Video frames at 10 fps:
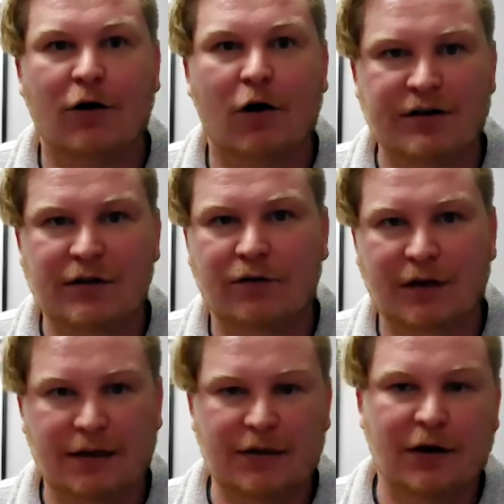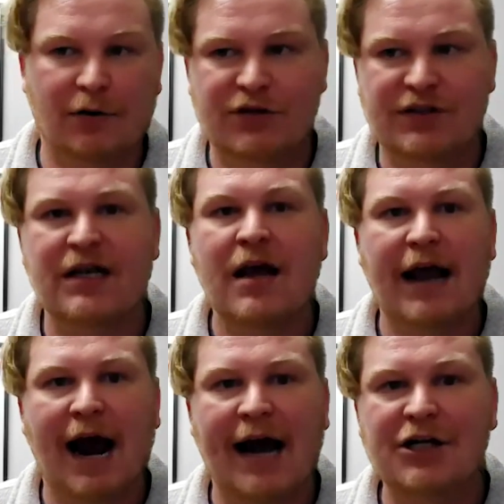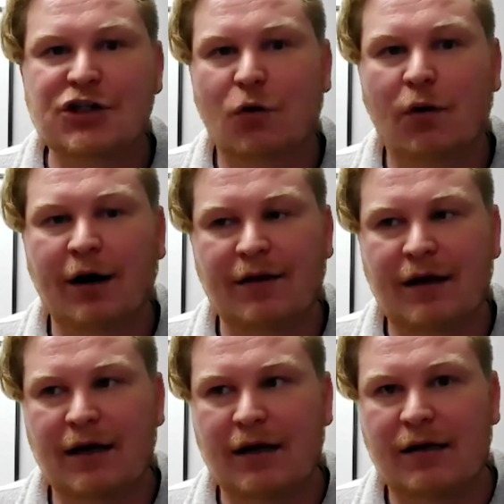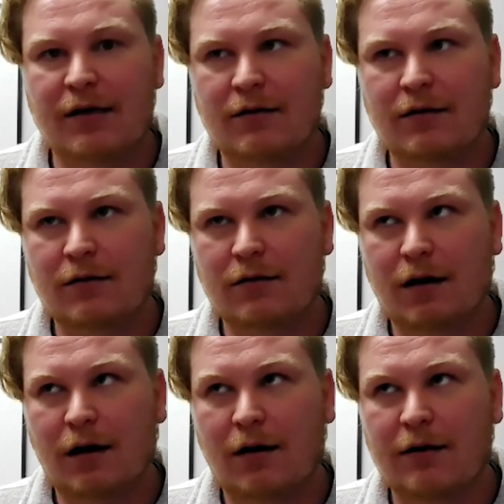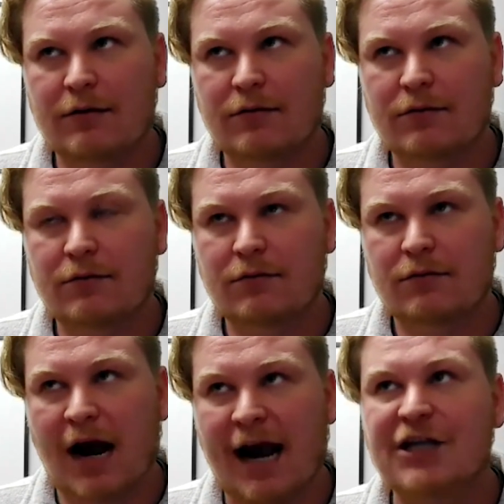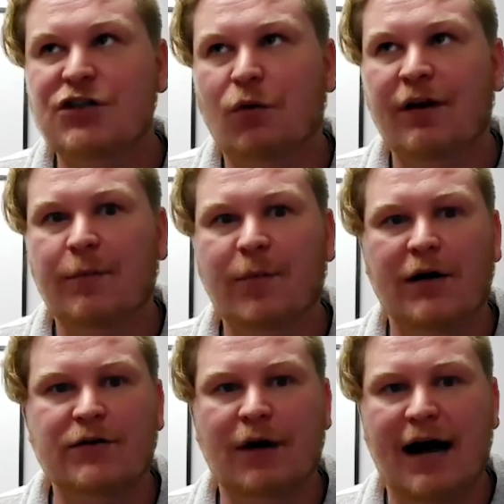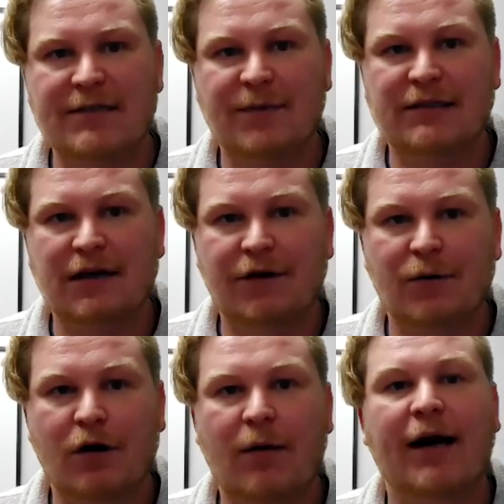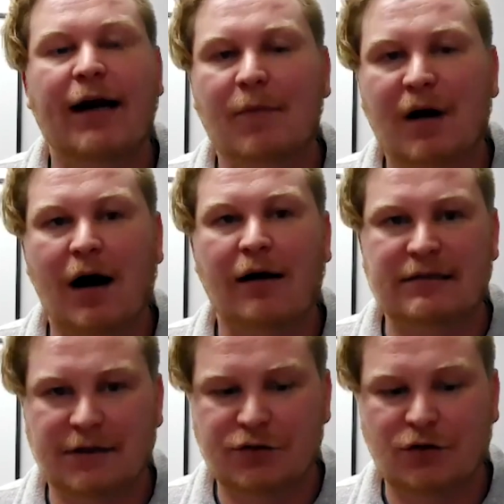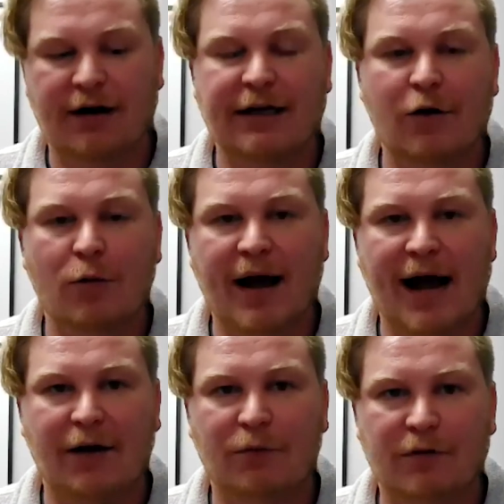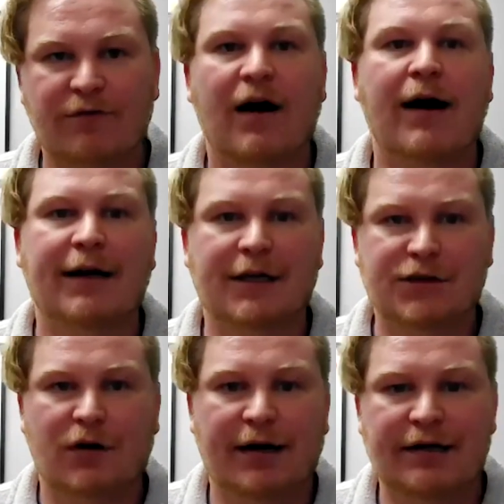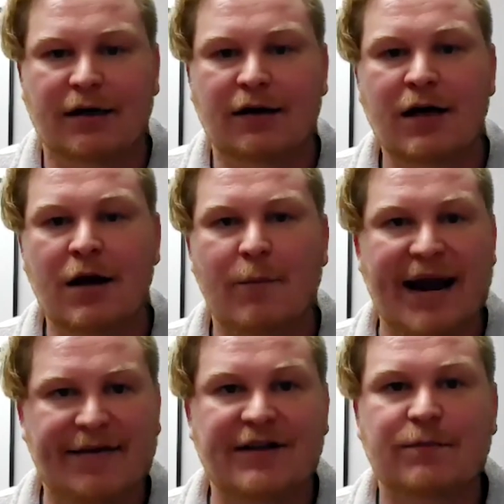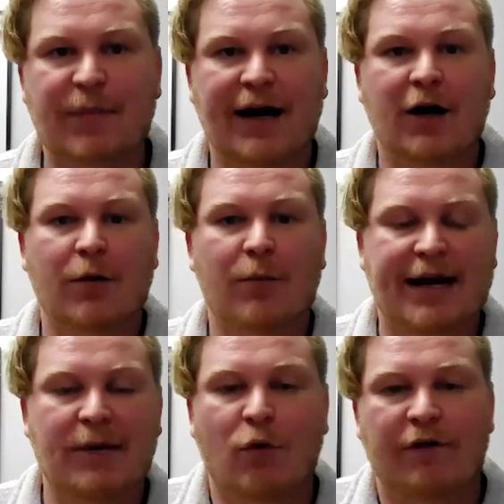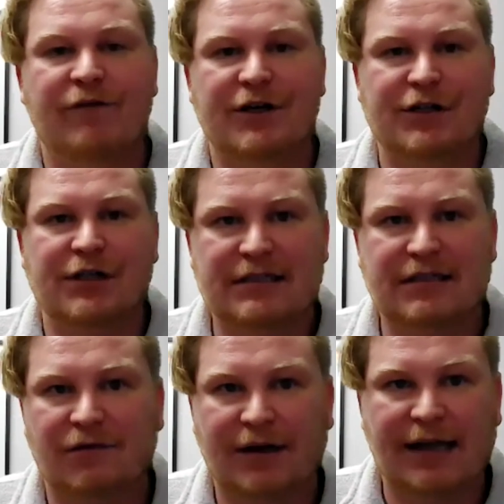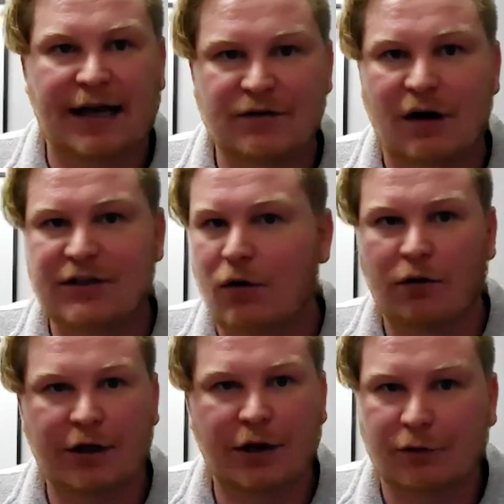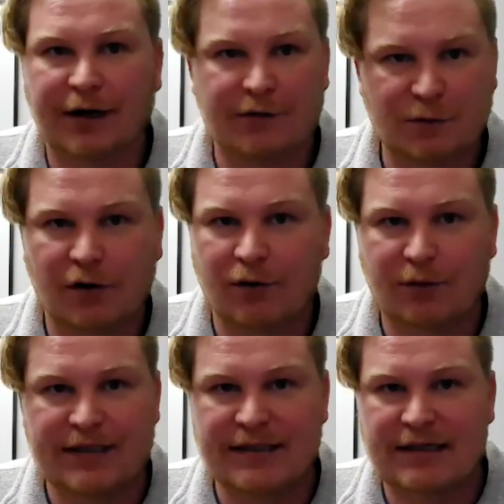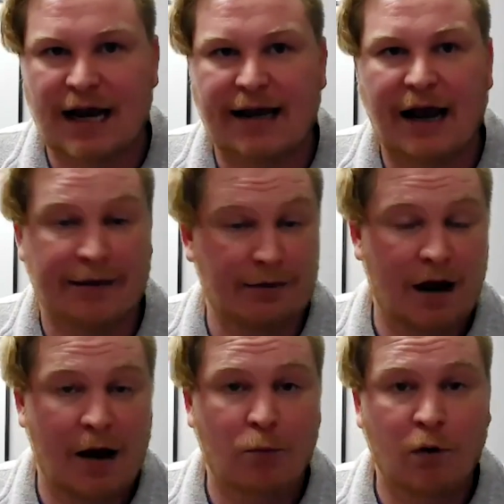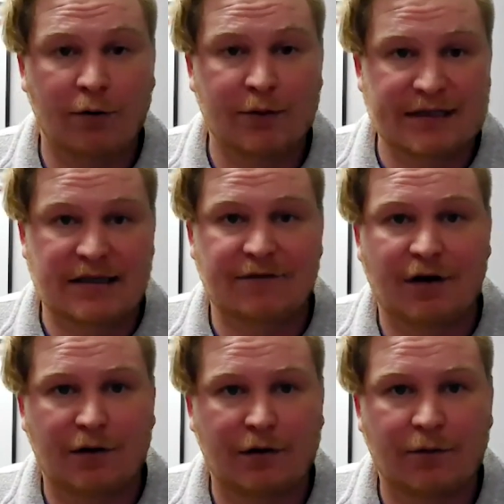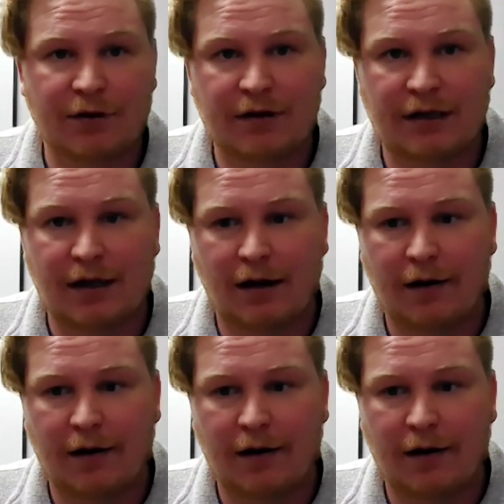Also the just I enjoy the uh, I enjoy the puzzle aspect of it where I'm like I'm constantly trying to go back and refine and trying to make this better, make it more efficient and stuff like that. So I totally agree. It was one of the reasons I one of the reasons I fell in love with the